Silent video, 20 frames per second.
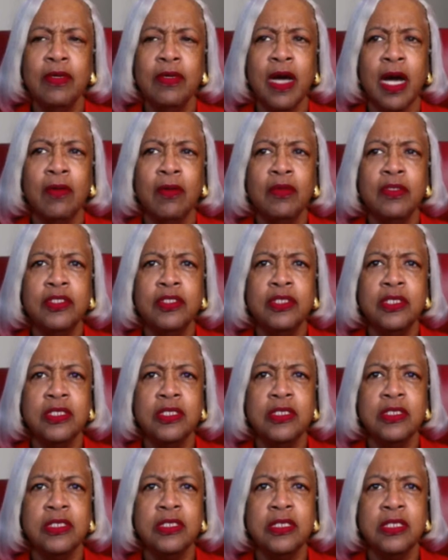was
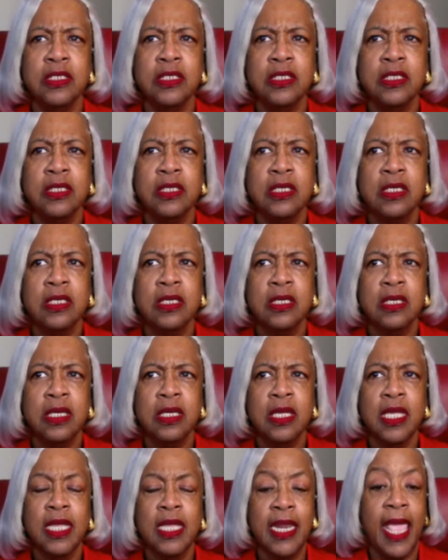just
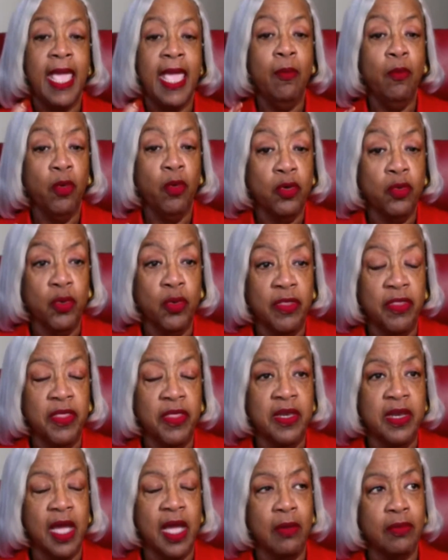enamored with
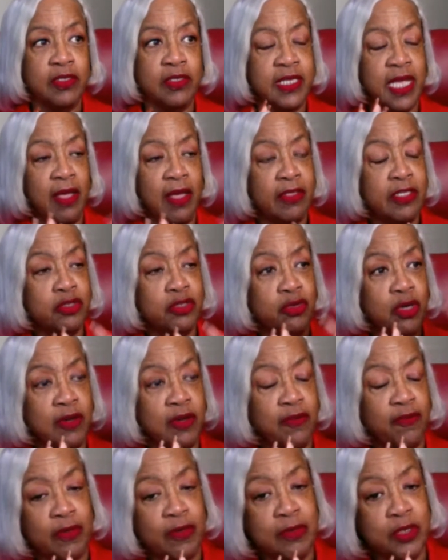it. I was down the
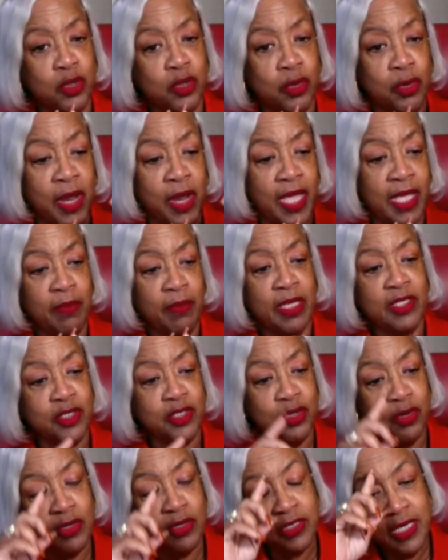street from Shorter AME
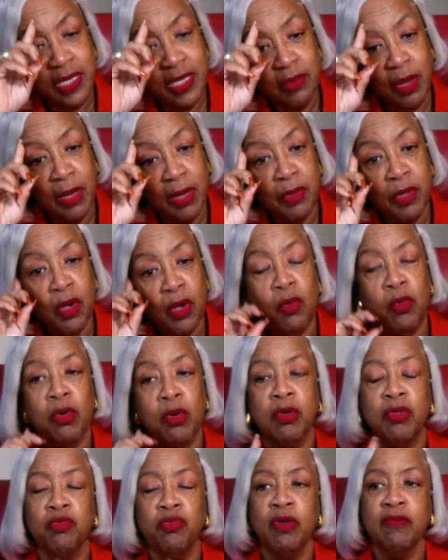Church, and I'd go work
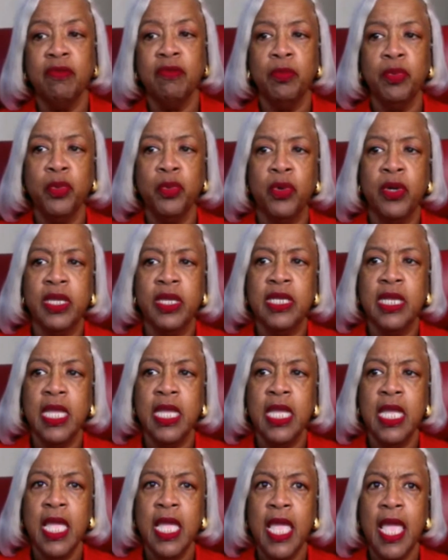with Reverend Boyd,
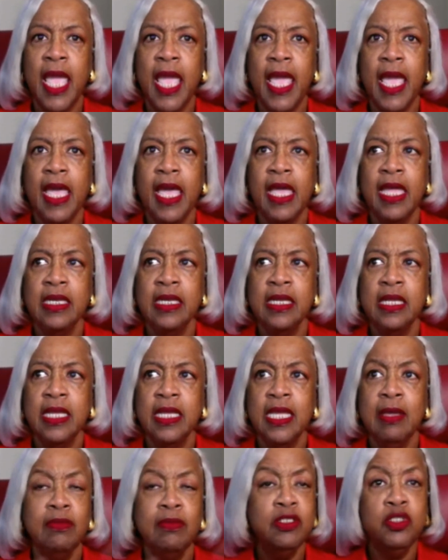and
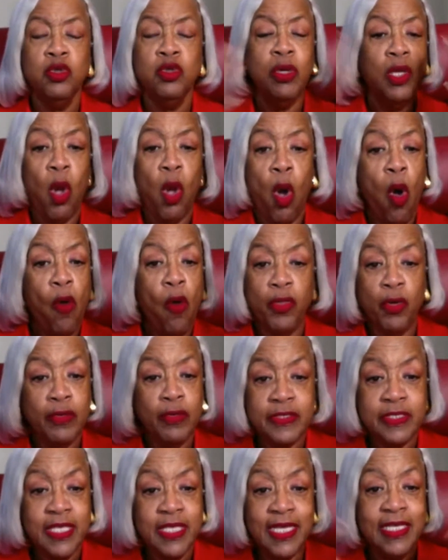he was doing all
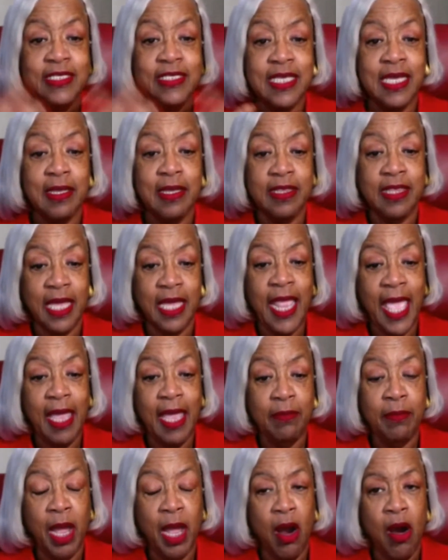those things that had
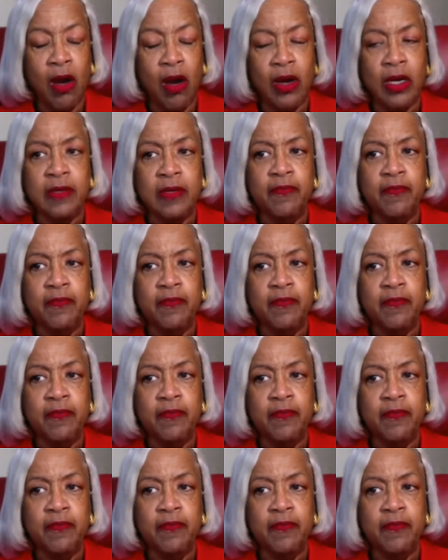my heart.